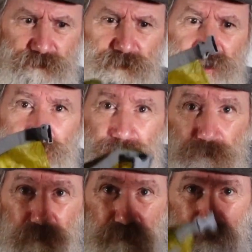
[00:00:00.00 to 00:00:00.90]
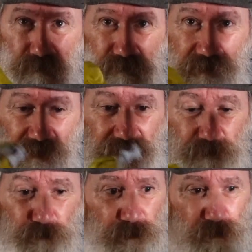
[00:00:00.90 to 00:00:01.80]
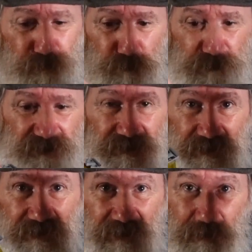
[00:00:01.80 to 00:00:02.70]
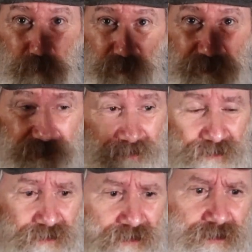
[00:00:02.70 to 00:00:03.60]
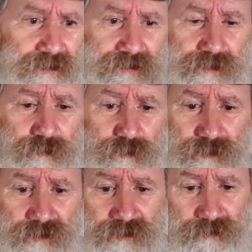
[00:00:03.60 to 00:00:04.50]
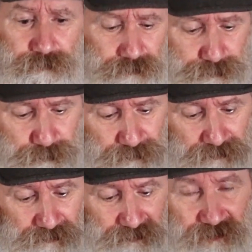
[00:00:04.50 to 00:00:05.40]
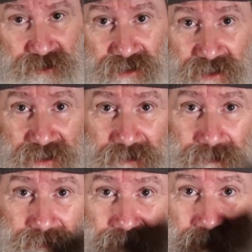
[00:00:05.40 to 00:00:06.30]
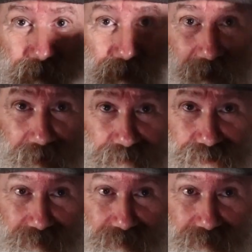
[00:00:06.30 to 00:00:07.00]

really any more bulky than that one. So, yeah. And